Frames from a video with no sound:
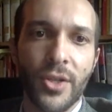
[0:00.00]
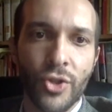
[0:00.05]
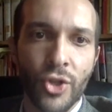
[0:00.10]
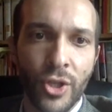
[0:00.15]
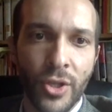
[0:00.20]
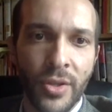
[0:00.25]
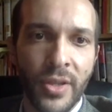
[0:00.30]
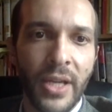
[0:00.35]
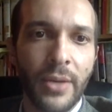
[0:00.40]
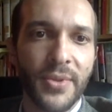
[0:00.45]

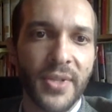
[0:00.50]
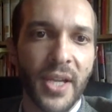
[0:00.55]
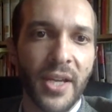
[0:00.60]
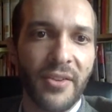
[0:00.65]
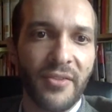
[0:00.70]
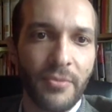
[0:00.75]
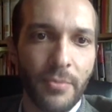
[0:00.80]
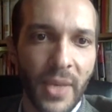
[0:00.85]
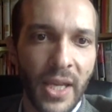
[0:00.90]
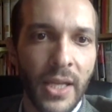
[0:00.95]
decision that was
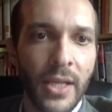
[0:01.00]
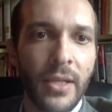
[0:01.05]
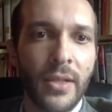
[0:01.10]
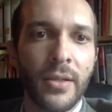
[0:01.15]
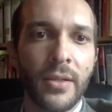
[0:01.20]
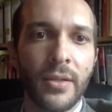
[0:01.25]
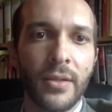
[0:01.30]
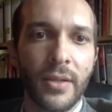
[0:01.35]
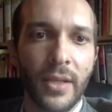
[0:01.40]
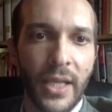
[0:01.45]
kind of
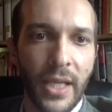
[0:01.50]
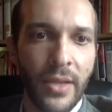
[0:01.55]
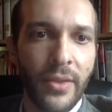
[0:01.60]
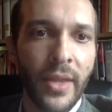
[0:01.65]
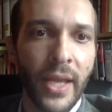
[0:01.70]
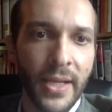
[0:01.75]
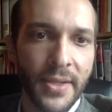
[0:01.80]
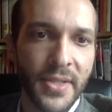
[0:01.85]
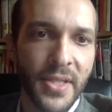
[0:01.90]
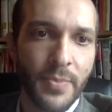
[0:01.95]
made
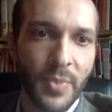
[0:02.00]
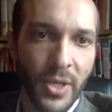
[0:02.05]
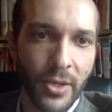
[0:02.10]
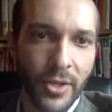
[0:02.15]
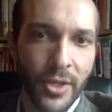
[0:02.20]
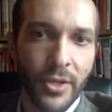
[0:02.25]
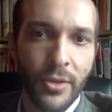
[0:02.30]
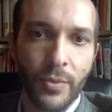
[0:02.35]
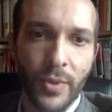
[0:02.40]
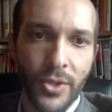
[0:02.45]
in that
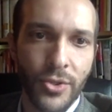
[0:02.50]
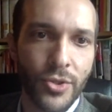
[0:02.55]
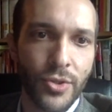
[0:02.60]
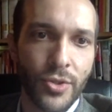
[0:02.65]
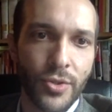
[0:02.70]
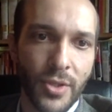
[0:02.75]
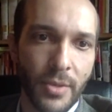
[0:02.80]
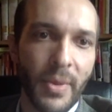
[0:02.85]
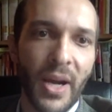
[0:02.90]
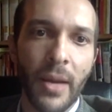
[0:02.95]
spirit,
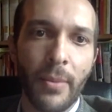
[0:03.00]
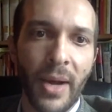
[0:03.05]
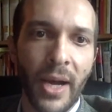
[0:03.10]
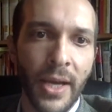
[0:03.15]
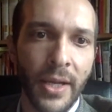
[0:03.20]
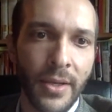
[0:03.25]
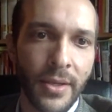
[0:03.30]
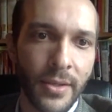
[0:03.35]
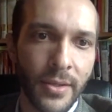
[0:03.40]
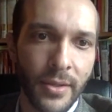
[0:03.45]
which to my
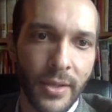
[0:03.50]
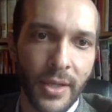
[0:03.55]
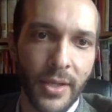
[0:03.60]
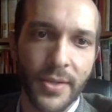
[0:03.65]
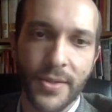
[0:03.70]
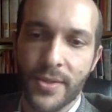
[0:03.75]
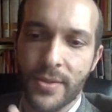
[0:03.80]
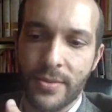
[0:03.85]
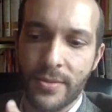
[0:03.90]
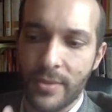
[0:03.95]
mind, and
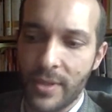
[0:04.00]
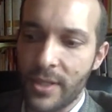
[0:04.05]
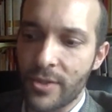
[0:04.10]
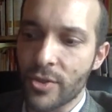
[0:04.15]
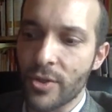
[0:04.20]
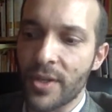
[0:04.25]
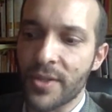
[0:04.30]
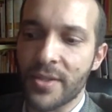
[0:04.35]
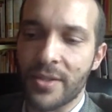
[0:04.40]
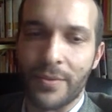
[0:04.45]
it's
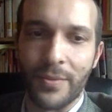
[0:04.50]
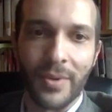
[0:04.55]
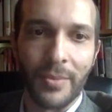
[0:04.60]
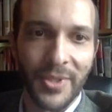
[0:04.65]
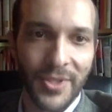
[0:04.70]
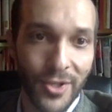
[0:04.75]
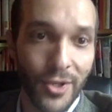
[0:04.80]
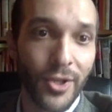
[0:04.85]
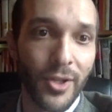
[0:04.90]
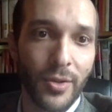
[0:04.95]
interesting. I mean,
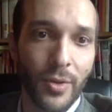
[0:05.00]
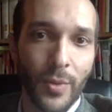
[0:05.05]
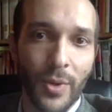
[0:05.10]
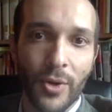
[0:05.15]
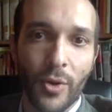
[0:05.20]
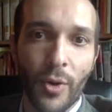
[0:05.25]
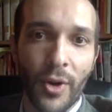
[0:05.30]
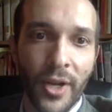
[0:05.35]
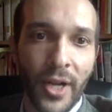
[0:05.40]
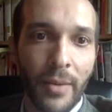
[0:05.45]
it's good that we're
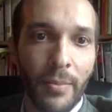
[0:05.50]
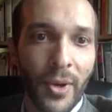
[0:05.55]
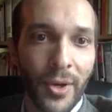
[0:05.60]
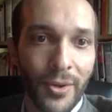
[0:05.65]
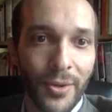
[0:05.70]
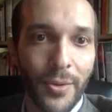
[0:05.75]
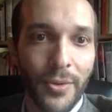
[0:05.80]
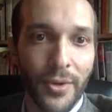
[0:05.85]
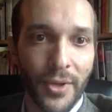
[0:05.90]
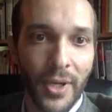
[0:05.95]
recording on
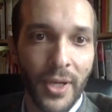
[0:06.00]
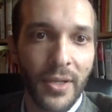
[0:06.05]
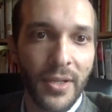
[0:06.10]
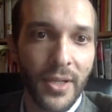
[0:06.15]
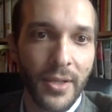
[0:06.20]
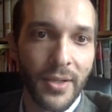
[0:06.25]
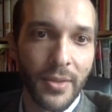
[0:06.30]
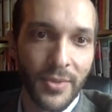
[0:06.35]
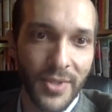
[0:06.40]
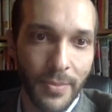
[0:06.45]
Martin Luther King
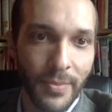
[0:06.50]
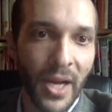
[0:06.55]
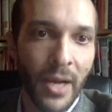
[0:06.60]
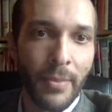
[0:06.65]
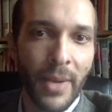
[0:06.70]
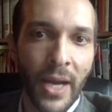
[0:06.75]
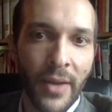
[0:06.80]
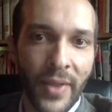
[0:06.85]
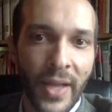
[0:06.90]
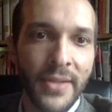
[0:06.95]
Day. To my
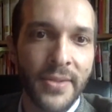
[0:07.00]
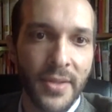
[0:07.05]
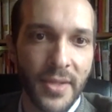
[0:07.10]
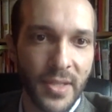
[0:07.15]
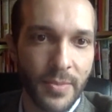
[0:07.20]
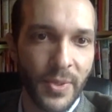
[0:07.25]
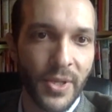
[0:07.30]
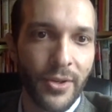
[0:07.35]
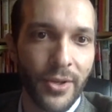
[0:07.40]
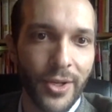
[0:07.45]
mind, that's the
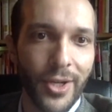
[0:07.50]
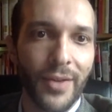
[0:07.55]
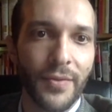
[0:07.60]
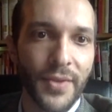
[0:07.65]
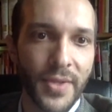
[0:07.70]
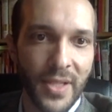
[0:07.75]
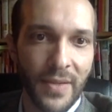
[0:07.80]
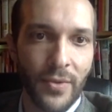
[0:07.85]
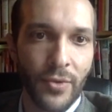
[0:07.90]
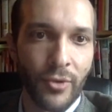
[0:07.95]
spirit of
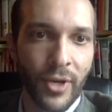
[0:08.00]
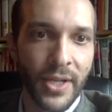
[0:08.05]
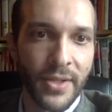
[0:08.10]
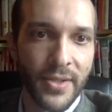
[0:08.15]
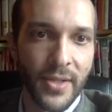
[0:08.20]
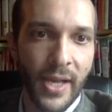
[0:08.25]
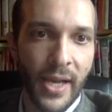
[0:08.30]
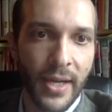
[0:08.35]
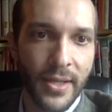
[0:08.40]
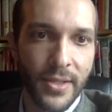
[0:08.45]
the Civil
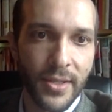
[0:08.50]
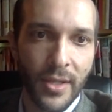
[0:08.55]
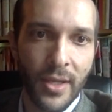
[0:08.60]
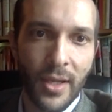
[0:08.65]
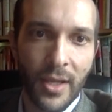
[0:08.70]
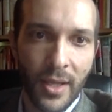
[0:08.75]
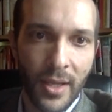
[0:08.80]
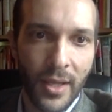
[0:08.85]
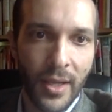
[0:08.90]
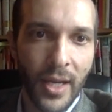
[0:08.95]
Rights Act
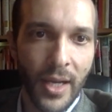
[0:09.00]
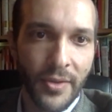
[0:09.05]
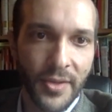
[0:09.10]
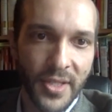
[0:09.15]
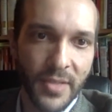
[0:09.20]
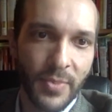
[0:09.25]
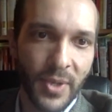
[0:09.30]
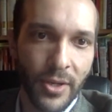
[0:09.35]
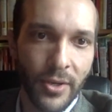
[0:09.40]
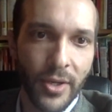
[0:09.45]
and the
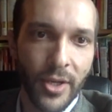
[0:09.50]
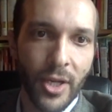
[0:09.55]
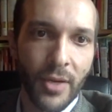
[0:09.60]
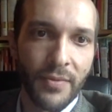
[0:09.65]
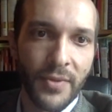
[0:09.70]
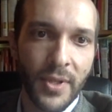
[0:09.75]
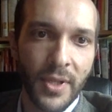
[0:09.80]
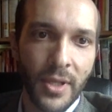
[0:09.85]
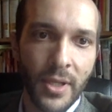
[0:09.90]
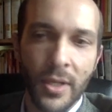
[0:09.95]
spirit
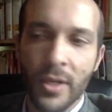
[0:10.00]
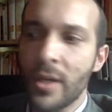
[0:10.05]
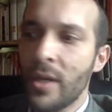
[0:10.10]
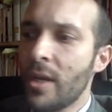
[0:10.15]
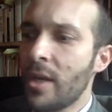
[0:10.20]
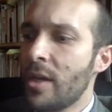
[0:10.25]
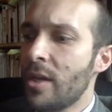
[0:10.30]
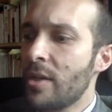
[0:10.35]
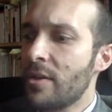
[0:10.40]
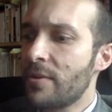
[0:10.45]
of the
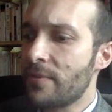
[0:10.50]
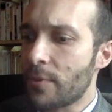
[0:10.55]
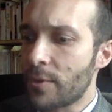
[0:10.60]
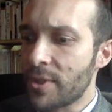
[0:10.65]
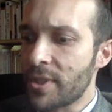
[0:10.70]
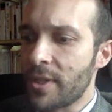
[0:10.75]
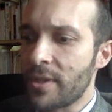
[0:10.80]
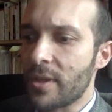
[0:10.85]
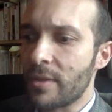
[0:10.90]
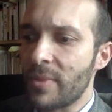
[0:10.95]

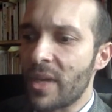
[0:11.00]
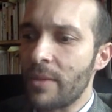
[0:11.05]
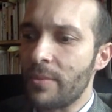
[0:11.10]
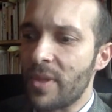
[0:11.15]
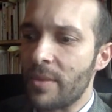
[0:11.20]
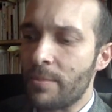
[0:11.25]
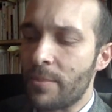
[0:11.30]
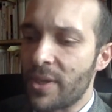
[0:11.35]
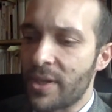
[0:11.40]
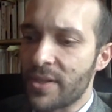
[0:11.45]
Fourteenth
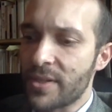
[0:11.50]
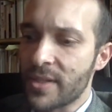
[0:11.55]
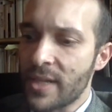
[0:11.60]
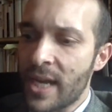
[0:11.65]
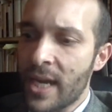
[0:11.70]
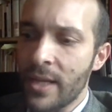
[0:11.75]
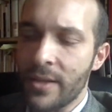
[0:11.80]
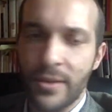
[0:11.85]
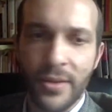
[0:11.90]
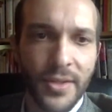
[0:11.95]
Amendment. But it's
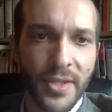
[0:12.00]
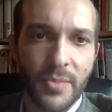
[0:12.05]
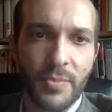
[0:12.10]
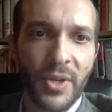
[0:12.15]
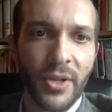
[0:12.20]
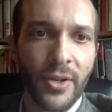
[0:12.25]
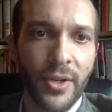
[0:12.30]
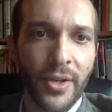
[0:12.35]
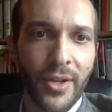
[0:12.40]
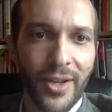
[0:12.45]
not the
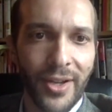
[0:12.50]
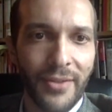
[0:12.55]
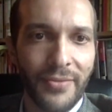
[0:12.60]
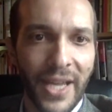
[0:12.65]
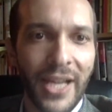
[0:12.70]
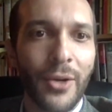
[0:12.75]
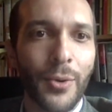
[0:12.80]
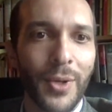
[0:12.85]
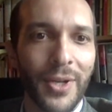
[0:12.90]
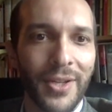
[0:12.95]
spirit of
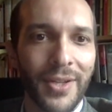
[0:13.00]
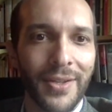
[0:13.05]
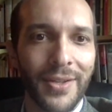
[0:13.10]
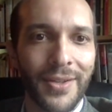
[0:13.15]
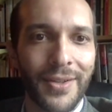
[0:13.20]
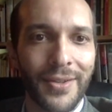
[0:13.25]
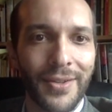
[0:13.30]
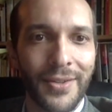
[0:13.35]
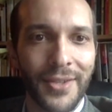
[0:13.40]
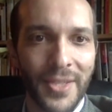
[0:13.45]
equity.
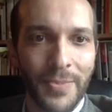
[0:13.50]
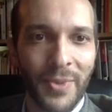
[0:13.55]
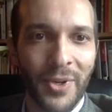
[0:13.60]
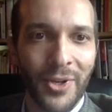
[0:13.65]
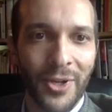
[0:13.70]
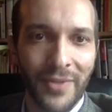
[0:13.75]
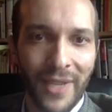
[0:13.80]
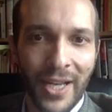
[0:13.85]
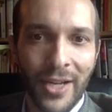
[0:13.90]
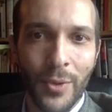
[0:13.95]
The
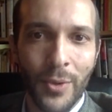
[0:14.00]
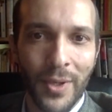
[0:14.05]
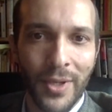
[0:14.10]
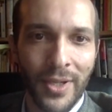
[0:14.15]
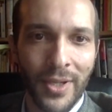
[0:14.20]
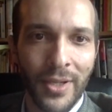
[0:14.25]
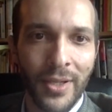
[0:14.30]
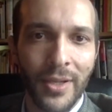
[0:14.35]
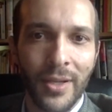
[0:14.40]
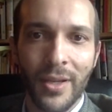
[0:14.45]
spirit of
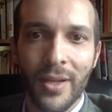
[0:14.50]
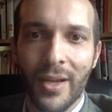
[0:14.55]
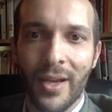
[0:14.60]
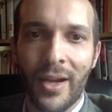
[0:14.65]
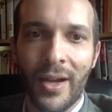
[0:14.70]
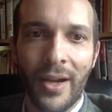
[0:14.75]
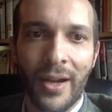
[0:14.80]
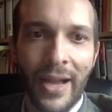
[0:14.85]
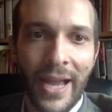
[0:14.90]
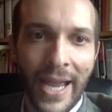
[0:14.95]
equity,
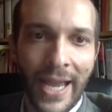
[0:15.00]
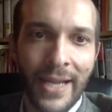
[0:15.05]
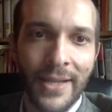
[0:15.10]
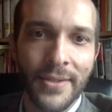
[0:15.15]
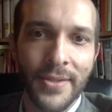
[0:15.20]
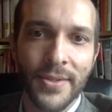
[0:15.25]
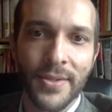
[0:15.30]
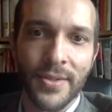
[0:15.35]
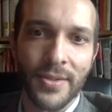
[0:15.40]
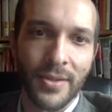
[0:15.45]
uh,
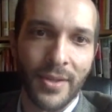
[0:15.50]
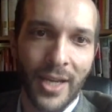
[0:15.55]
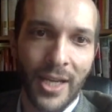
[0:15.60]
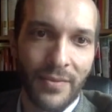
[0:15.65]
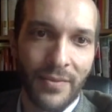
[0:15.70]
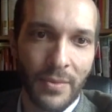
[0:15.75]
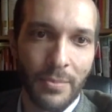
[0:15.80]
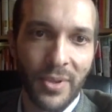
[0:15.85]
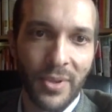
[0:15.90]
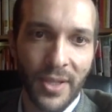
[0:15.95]
as
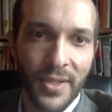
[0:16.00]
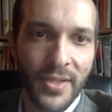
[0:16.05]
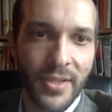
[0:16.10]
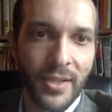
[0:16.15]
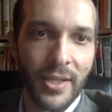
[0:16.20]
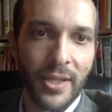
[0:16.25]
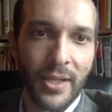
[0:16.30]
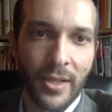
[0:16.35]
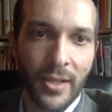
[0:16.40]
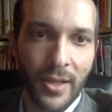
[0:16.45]
kind of
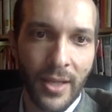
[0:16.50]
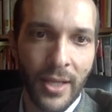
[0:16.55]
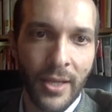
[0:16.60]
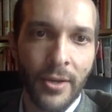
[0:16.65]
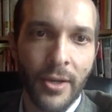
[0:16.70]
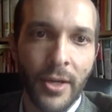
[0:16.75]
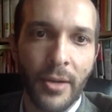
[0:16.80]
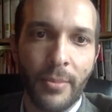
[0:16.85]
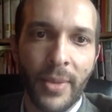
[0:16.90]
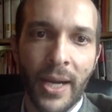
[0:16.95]
implicitly
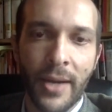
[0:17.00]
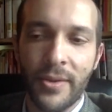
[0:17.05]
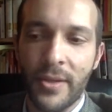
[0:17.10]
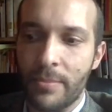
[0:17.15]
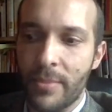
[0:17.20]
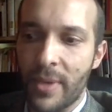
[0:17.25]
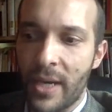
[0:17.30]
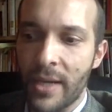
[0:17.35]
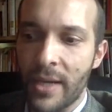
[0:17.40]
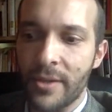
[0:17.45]
declared by
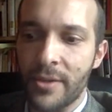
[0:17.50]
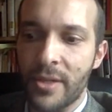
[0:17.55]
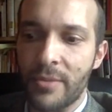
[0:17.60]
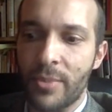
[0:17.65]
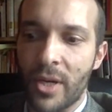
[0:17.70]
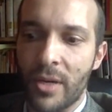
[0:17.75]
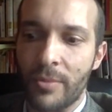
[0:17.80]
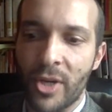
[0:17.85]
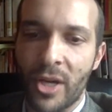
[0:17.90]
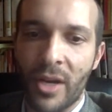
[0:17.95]
the Biden
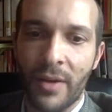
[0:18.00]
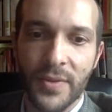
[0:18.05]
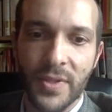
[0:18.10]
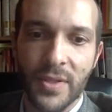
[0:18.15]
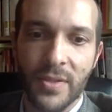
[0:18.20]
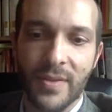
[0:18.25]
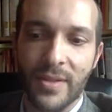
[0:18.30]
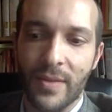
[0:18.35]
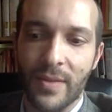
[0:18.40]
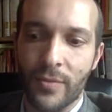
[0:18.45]
Department
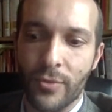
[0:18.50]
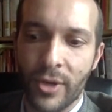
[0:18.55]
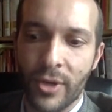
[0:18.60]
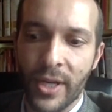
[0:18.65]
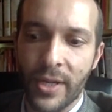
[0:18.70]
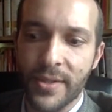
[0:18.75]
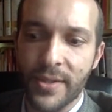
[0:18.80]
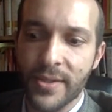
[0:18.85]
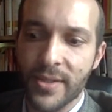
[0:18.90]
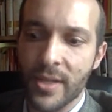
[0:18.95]
Office of Civil
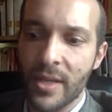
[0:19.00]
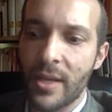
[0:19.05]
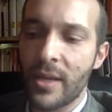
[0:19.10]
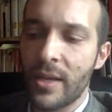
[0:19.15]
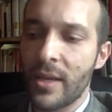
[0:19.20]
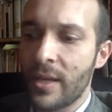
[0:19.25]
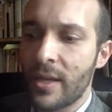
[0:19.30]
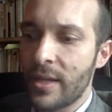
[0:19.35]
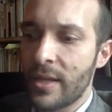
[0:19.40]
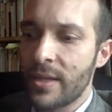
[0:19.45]
Rights
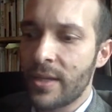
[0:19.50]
